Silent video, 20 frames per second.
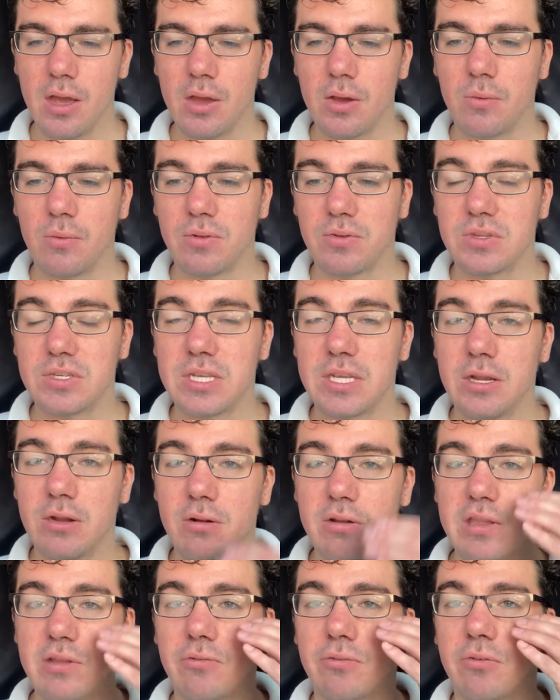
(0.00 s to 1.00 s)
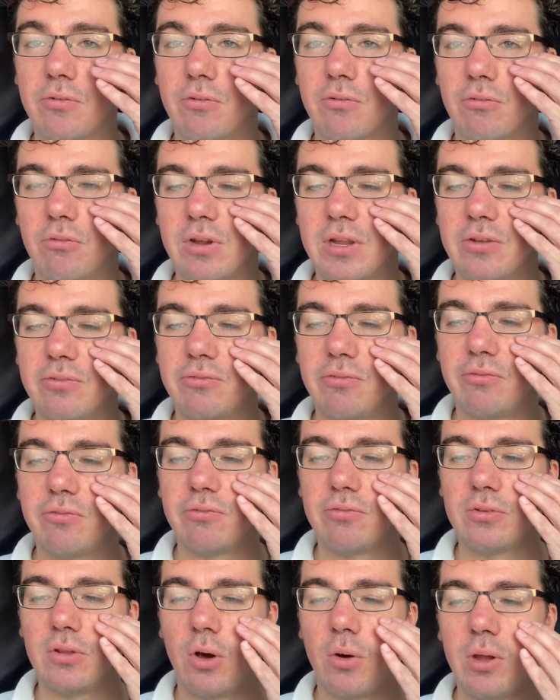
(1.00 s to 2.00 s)
With tears of grief
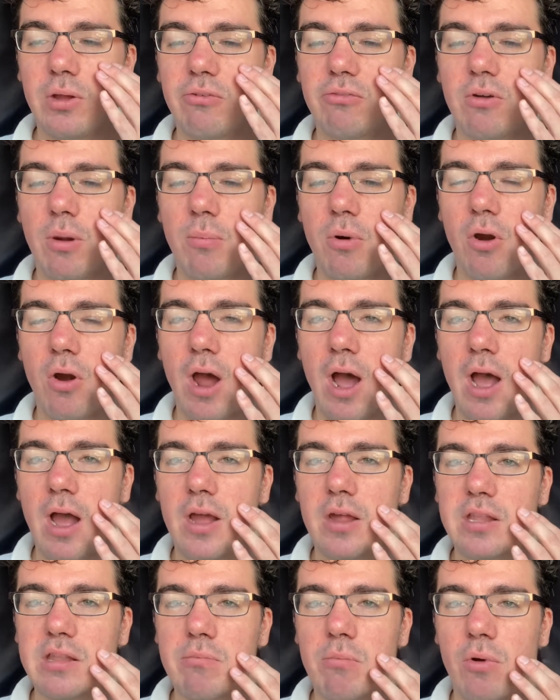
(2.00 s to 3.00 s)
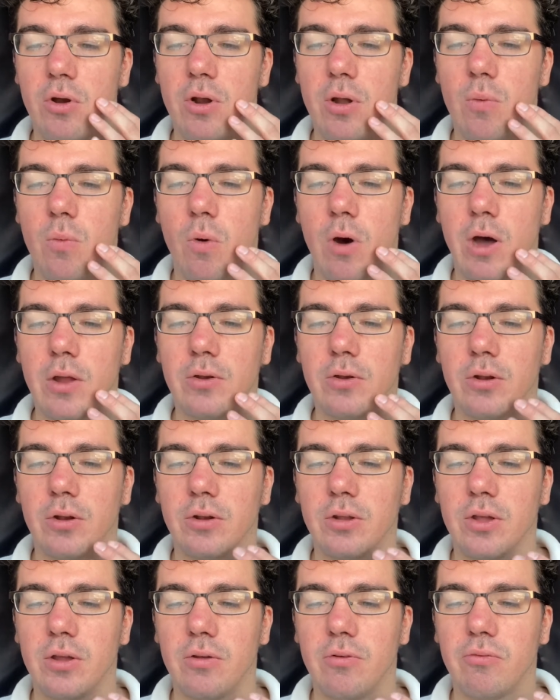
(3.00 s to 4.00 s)
flowing from her eyes, Myrna
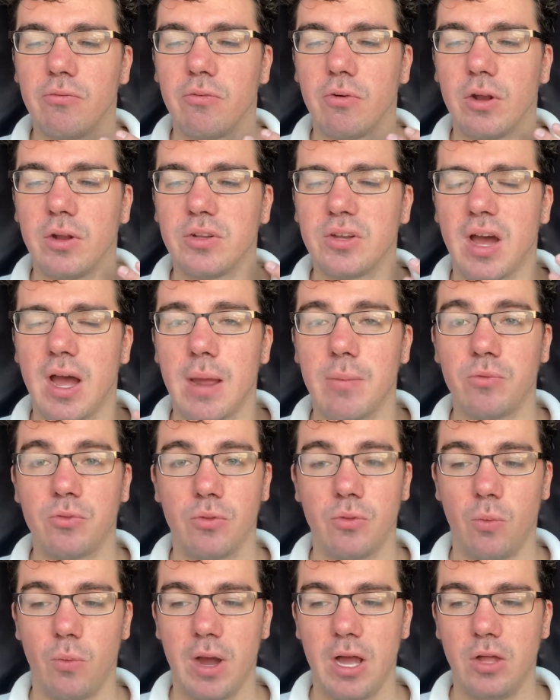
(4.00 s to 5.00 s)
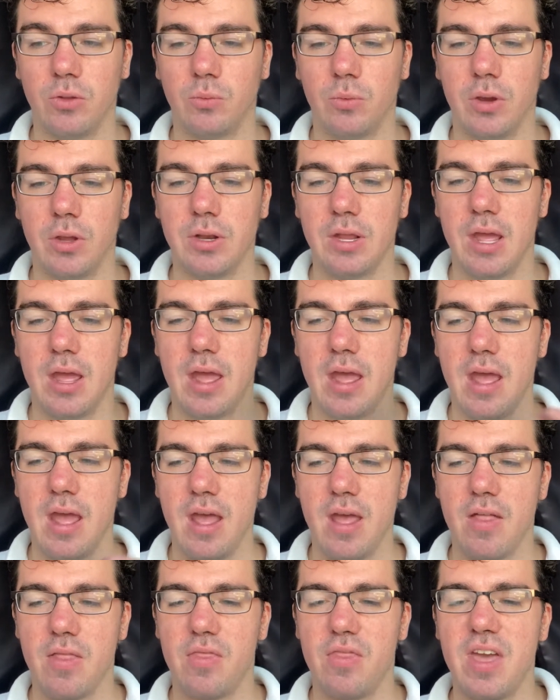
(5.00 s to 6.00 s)
wandered for a time through the wildwood.
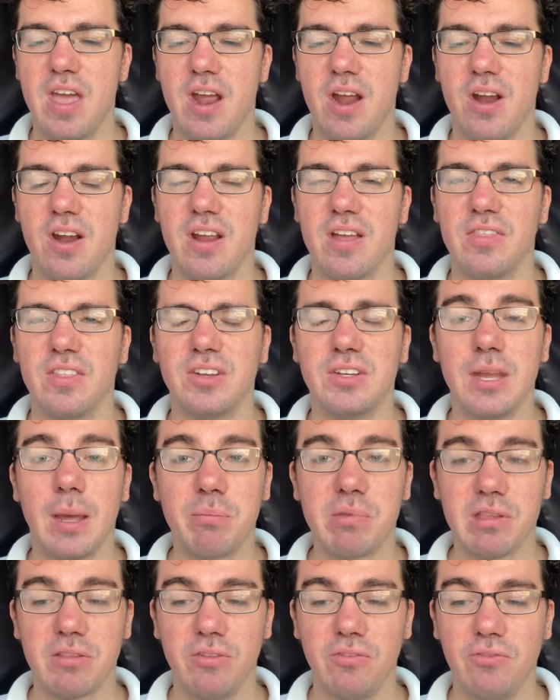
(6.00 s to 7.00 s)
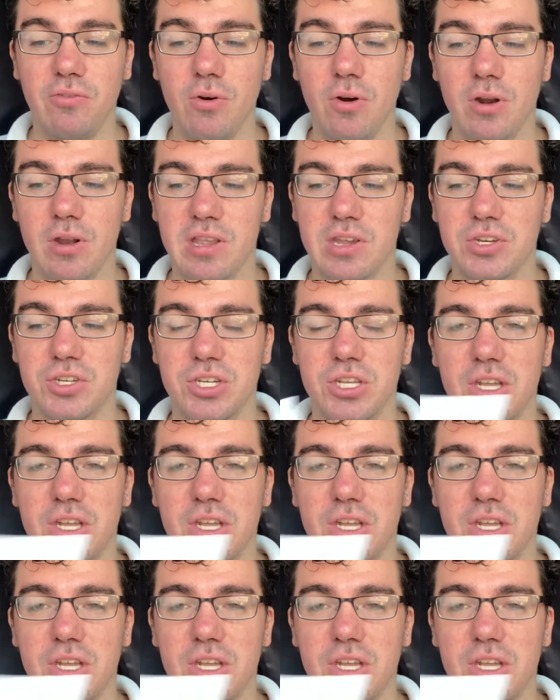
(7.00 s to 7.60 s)
There, in the depths of the forest, she